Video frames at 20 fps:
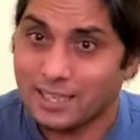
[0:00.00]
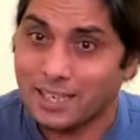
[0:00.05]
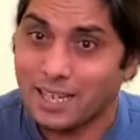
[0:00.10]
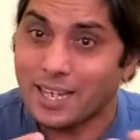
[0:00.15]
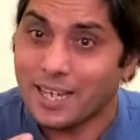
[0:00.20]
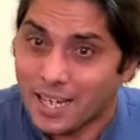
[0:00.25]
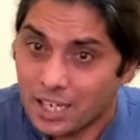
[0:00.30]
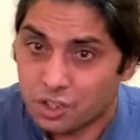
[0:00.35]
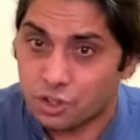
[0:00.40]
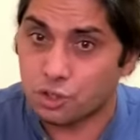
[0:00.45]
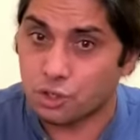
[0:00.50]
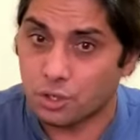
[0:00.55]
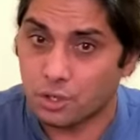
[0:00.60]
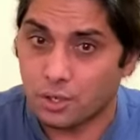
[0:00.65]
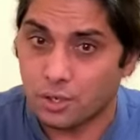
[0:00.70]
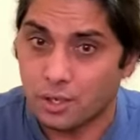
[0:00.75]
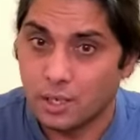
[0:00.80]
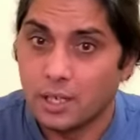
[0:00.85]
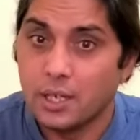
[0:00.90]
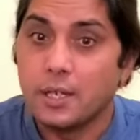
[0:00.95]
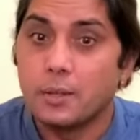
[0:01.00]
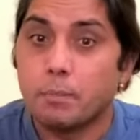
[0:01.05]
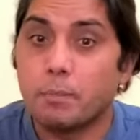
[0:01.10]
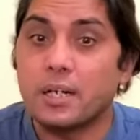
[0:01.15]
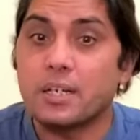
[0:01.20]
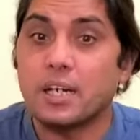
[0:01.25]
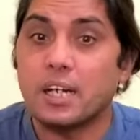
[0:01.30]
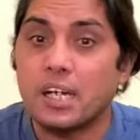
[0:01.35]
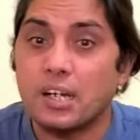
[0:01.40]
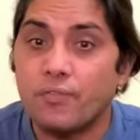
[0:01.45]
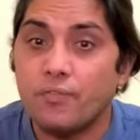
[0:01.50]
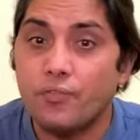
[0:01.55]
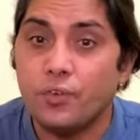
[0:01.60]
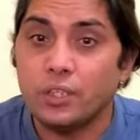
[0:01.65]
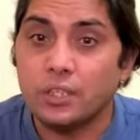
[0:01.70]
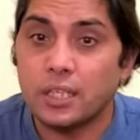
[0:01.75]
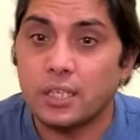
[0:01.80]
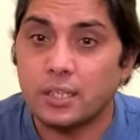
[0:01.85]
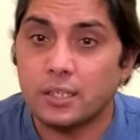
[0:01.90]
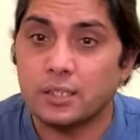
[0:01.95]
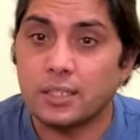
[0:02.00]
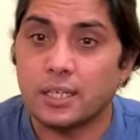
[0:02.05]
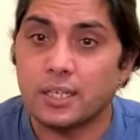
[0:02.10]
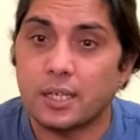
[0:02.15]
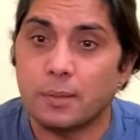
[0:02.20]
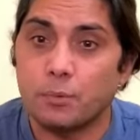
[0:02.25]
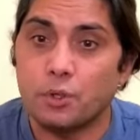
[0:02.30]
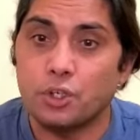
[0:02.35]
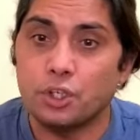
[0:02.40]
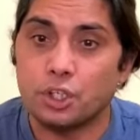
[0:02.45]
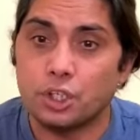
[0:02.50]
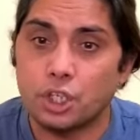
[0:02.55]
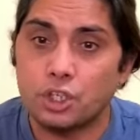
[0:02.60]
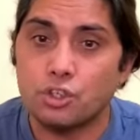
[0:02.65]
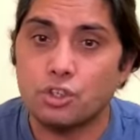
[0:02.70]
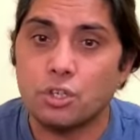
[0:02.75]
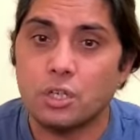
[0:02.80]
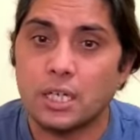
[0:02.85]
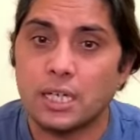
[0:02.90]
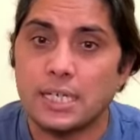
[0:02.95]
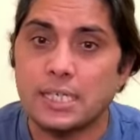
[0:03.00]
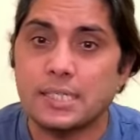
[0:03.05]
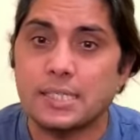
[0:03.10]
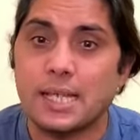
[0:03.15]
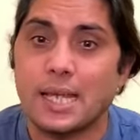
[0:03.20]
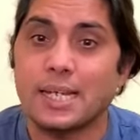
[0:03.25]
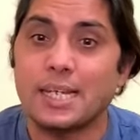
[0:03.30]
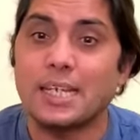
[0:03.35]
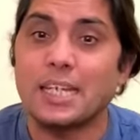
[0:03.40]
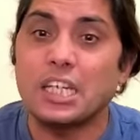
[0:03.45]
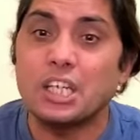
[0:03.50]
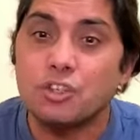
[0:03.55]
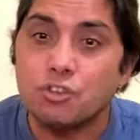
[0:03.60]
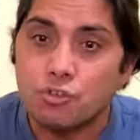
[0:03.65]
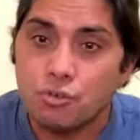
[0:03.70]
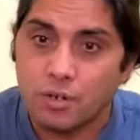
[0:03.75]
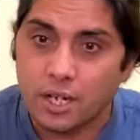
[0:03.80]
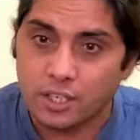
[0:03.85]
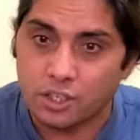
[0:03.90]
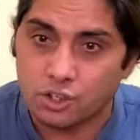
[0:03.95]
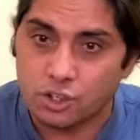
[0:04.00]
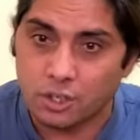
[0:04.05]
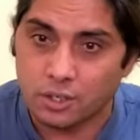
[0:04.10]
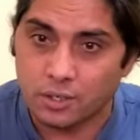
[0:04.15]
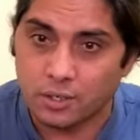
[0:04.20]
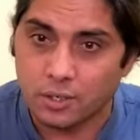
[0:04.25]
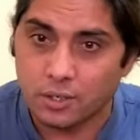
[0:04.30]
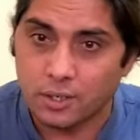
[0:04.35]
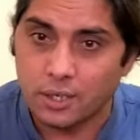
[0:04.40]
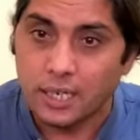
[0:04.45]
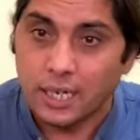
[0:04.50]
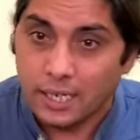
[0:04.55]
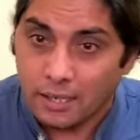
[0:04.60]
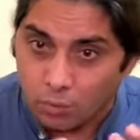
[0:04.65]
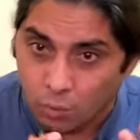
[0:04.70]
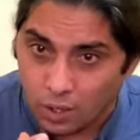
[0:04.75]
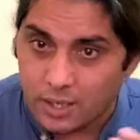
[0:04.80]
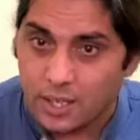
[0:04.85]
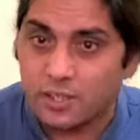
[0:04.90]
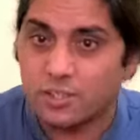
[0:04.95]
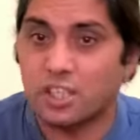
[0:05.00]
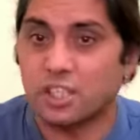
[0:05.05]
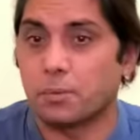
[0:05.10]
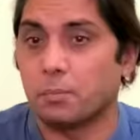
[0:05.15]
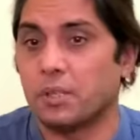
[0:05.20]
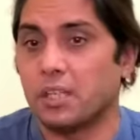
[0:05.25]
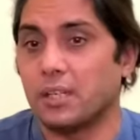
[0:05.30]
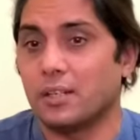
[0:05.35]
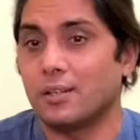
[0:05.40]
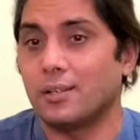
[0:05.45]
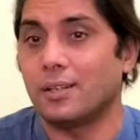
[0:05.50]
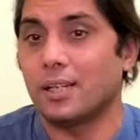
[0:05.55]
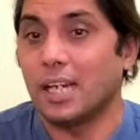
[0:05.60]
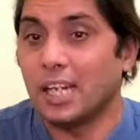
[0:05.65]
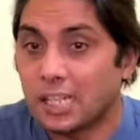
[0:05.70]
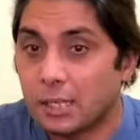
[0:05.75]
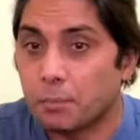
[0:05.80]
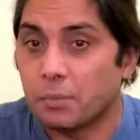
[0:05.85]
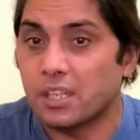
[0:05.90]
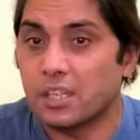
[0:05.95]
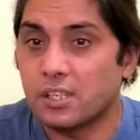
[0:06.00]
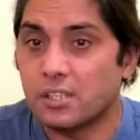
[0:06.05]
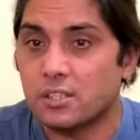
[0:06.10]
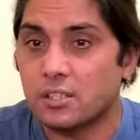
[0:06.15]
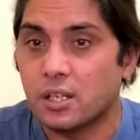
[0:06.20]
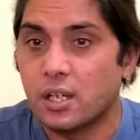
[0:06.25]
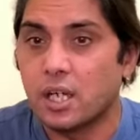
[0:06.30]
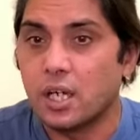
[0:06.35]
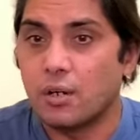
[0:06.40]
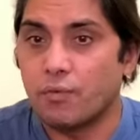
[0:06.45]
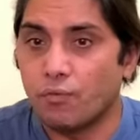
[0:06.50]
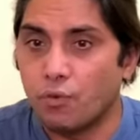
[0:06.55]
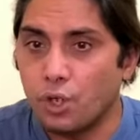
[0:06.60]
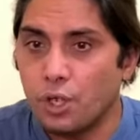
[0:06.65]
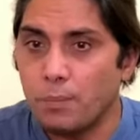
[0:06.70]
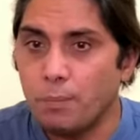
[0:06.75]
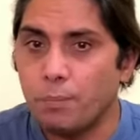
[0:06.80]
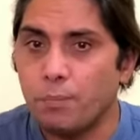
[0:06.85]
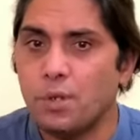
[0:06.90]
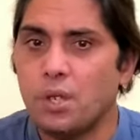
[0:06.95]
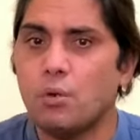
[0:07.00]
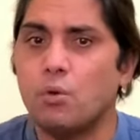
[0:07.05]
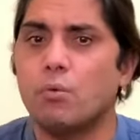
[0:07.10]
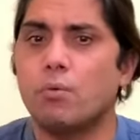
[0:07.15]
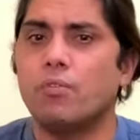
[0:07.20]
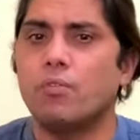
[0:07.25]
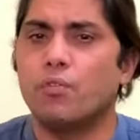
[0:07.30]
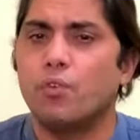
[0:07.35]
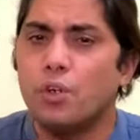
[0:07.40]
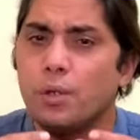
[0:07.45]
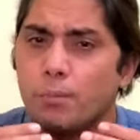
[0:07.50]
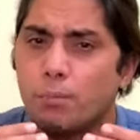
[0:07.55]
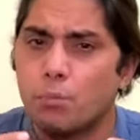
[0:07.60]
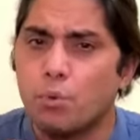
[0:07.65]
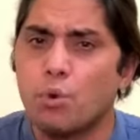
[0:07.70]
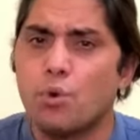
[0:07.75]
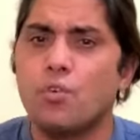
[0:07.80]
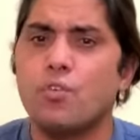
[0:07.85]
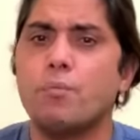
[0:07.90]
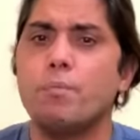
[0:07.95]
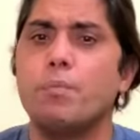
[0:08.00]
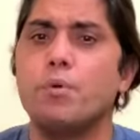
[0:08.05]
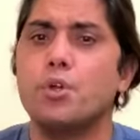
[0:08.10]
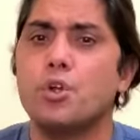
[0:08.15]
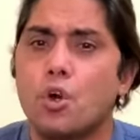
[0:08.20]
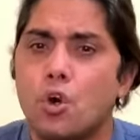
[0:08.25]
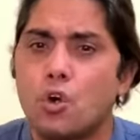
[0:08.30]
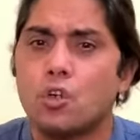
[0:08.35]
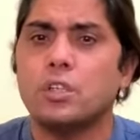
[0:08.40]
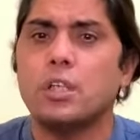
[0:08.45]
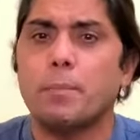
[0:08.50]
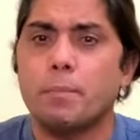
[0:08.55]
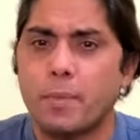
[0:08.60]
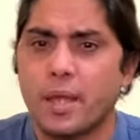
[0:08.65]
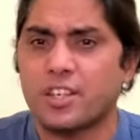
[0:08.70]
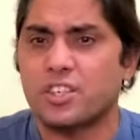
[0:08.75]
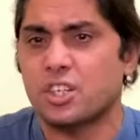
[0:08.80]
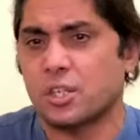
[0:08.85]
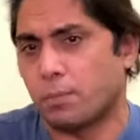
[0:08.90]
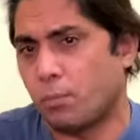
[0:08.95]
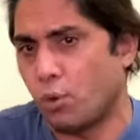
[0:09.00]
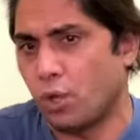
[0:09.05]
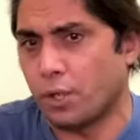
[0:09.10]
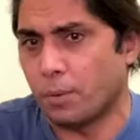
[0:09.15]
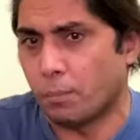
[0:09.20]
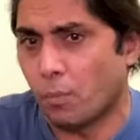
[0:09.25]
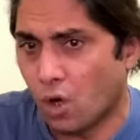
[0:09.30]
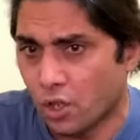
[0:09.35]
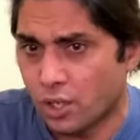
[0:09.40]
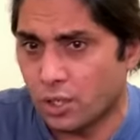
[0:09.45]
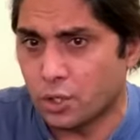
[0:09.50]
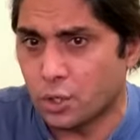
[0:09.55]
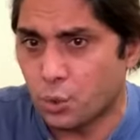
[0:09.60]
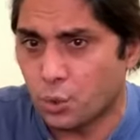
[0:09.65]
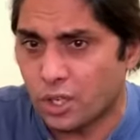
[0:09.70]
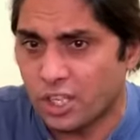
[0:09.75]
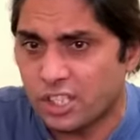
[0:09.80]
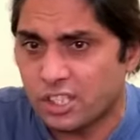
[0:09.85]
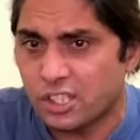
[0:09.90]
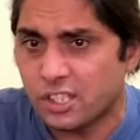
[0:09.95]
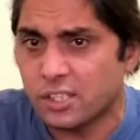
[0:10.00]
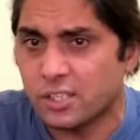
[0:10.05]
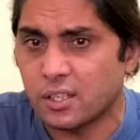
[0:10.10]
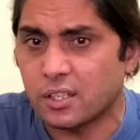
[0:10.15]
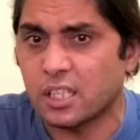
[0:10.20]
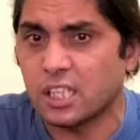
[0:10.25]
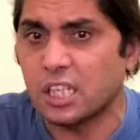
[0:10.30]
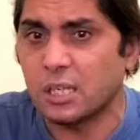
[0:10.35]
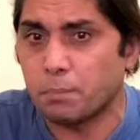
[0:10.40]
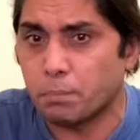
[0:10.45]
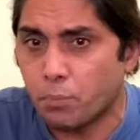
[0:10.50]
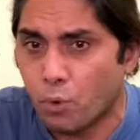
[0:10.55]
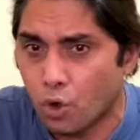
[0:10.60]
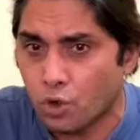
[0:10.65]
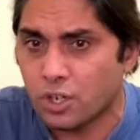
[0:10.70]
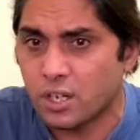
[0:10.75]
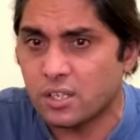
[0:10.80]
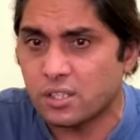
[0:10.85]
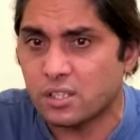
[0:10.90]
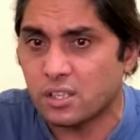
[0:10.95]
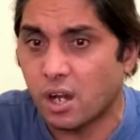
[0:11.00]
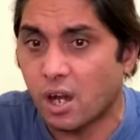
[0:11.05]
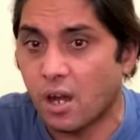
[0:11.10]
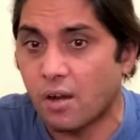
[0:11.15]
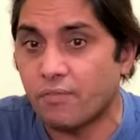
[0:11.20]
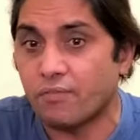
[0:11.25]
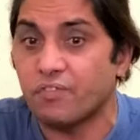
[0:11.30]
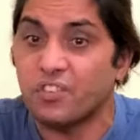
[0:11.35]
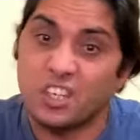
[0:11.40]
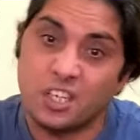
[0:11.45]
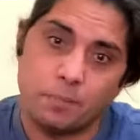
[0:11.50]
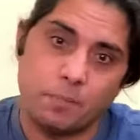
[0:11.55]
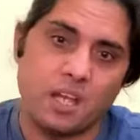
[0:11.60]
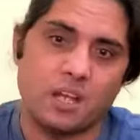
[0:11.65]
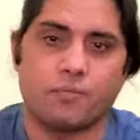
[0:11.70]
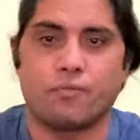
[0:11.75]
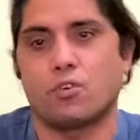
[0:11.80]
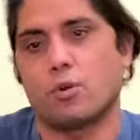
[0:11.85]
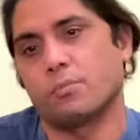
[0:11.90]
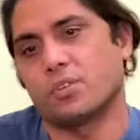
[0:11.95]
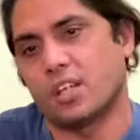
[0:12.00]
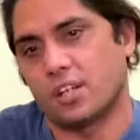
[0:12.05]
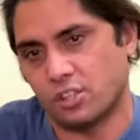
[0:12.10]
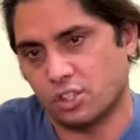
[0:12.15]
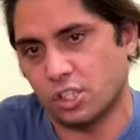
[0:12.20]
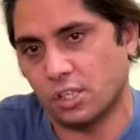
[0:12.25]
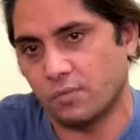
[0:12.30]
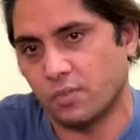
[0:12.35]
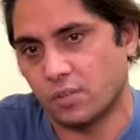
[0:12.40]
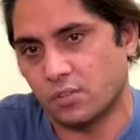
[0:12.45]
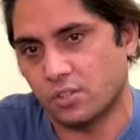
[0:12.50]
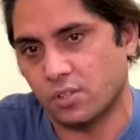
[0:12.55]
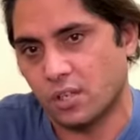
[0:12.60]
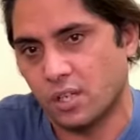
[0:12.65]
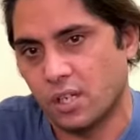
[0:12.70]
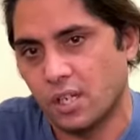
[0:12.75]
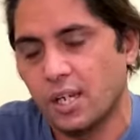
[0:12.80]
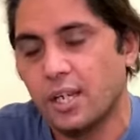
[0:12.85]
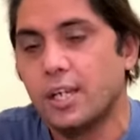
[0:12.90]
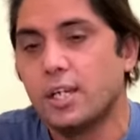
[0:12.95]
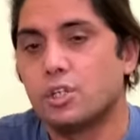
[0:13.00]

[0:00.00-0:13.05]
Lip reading: an action. But if we think that communication is an interaction, what does it mean? It means we move beyond the magic bullet model to consider the importance of feedback from the receivers.